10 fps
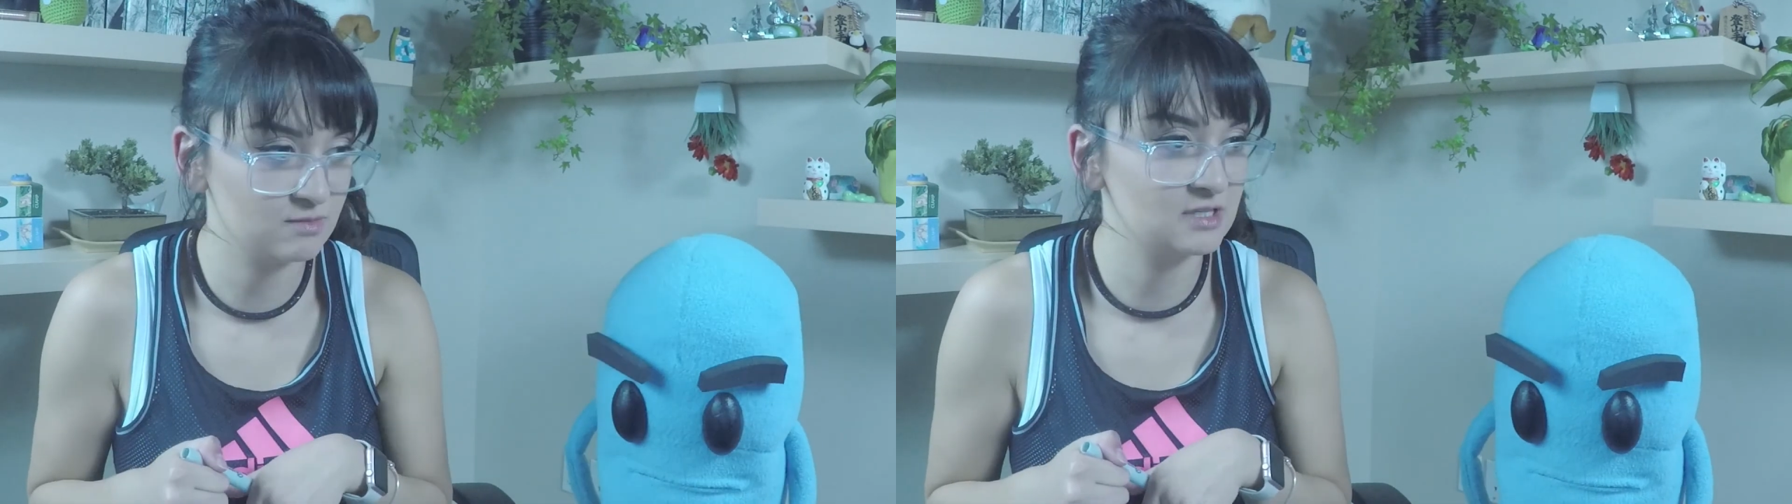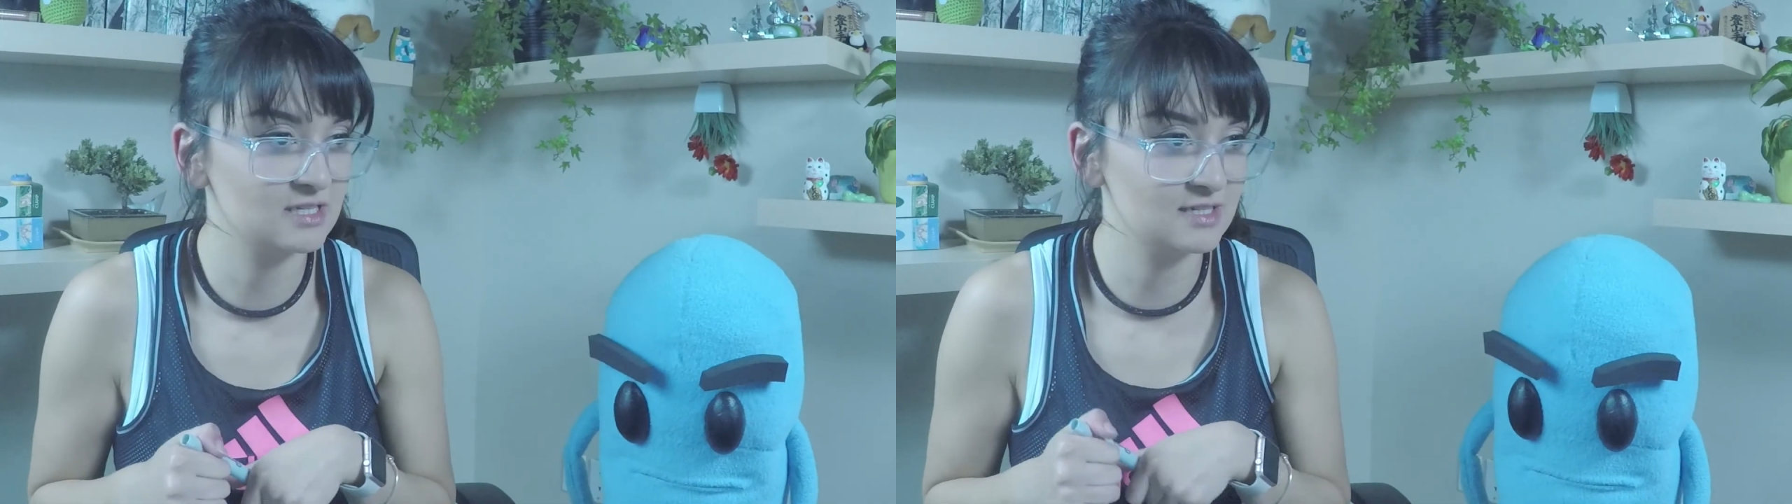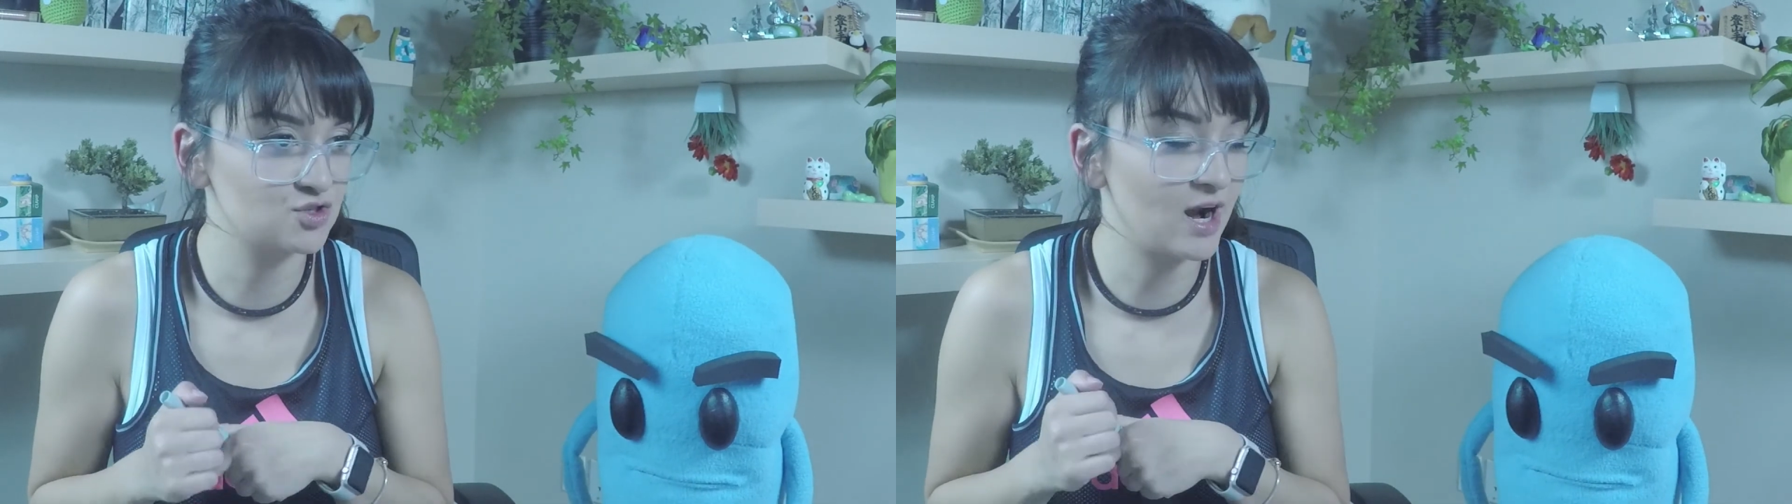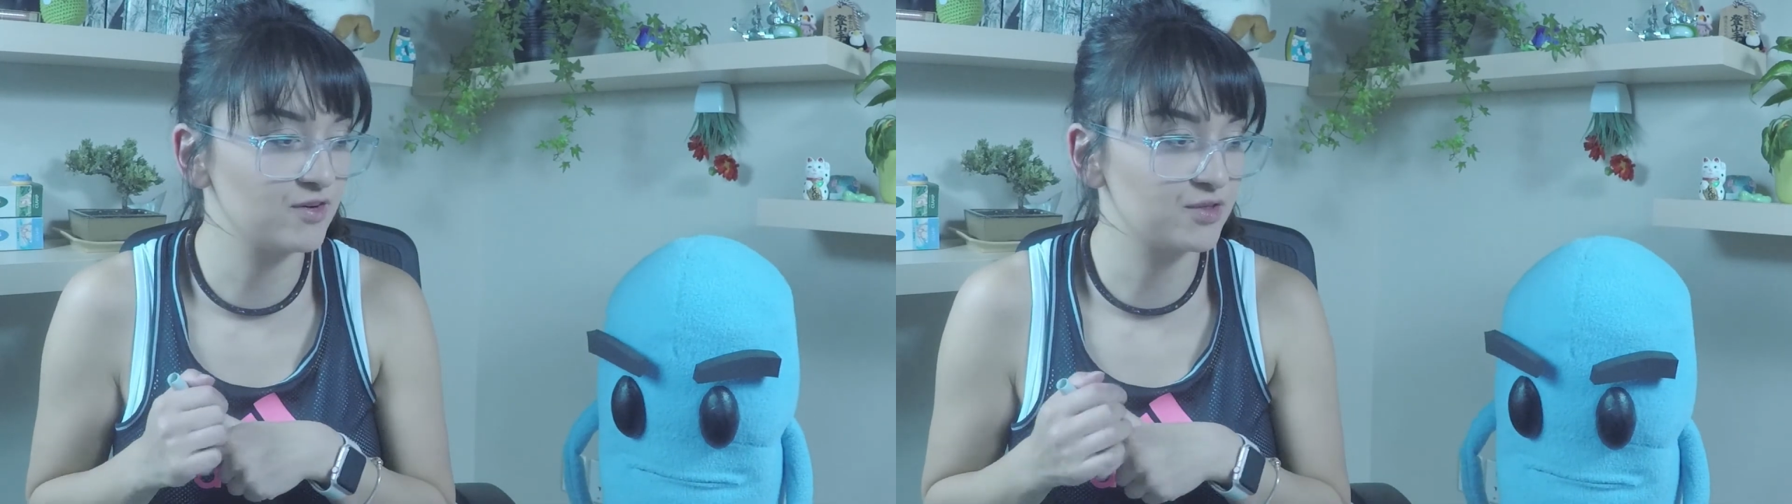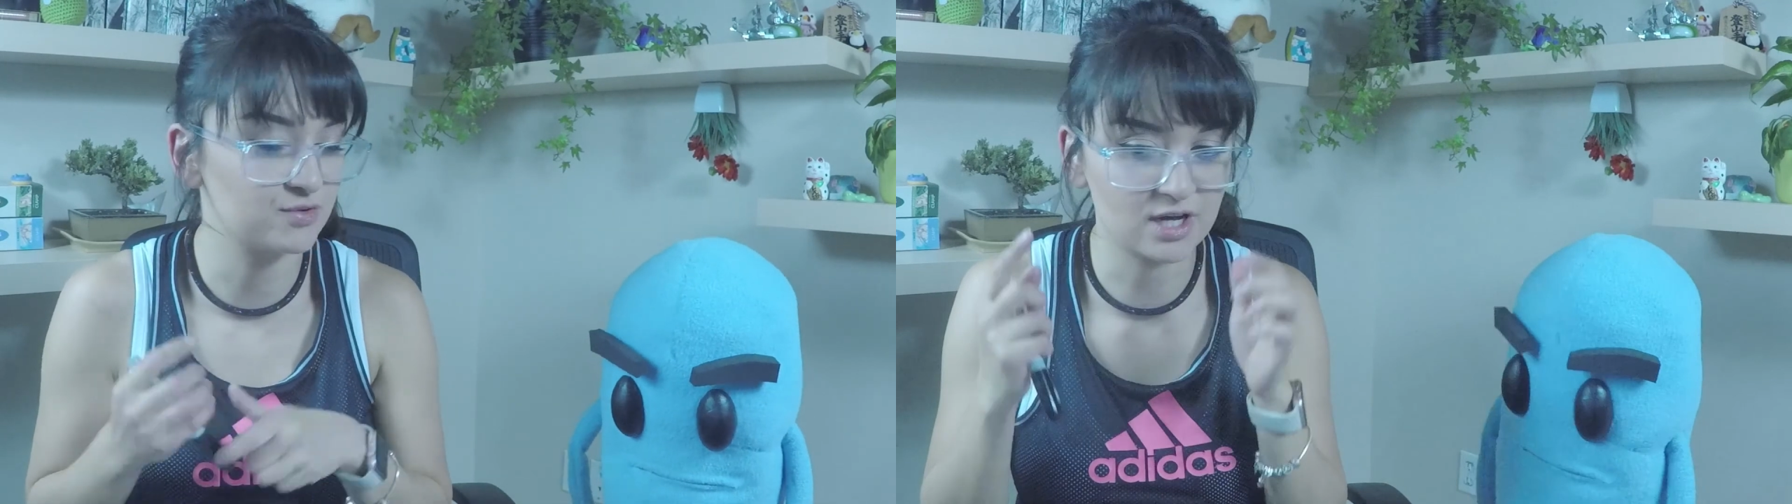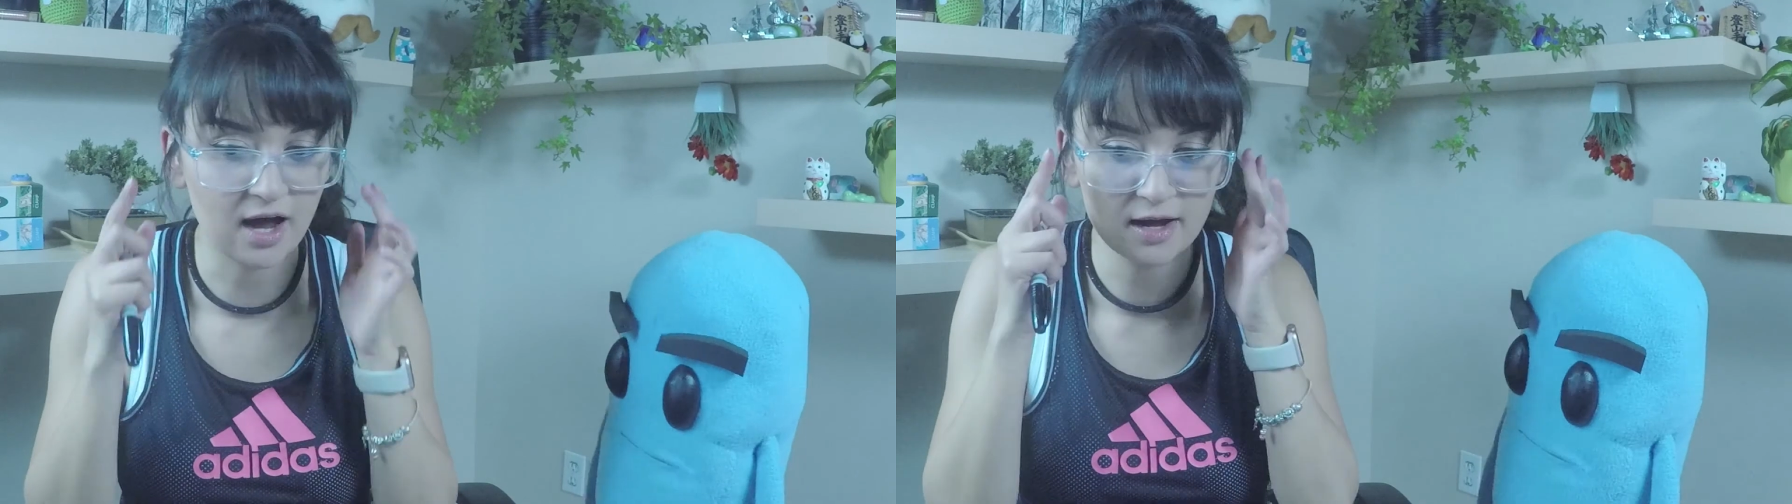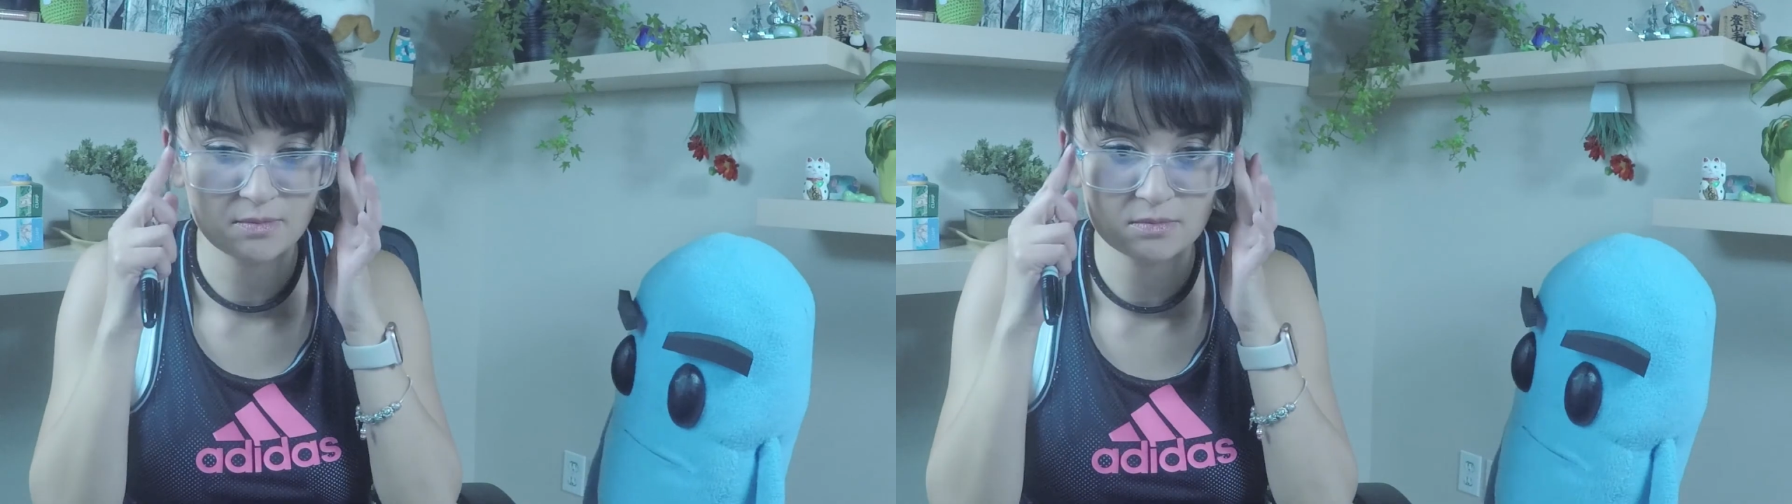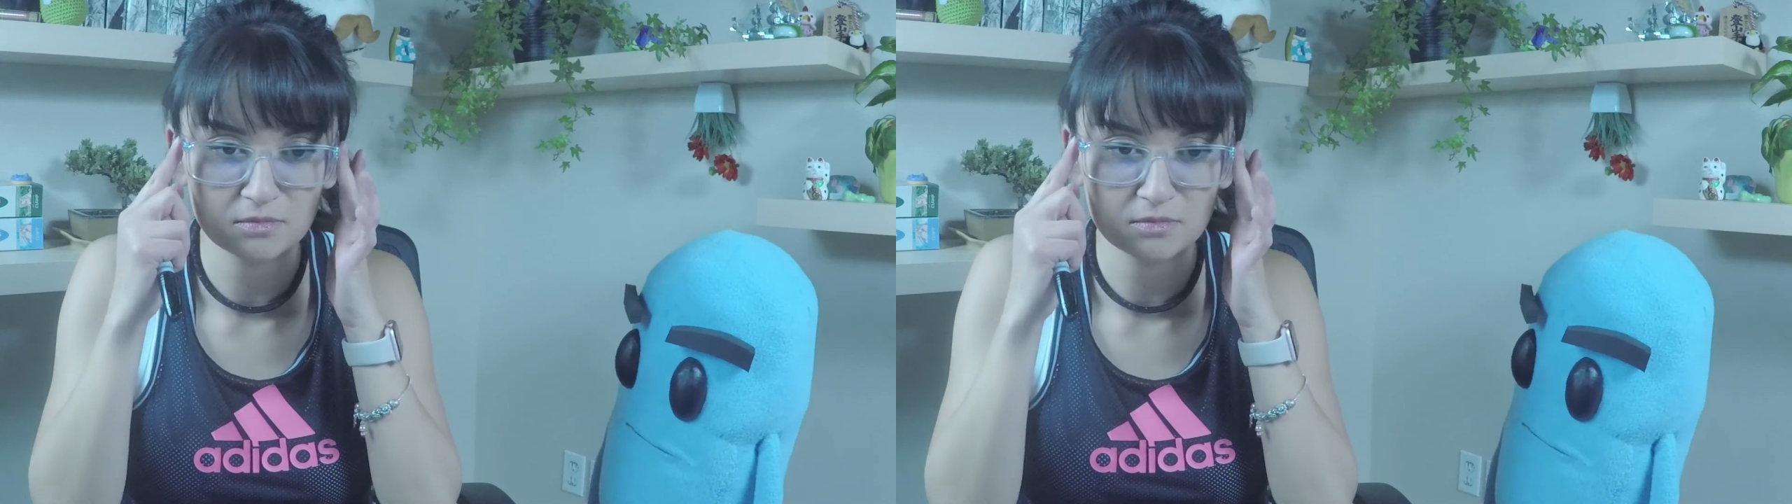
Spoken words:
does it travel through time?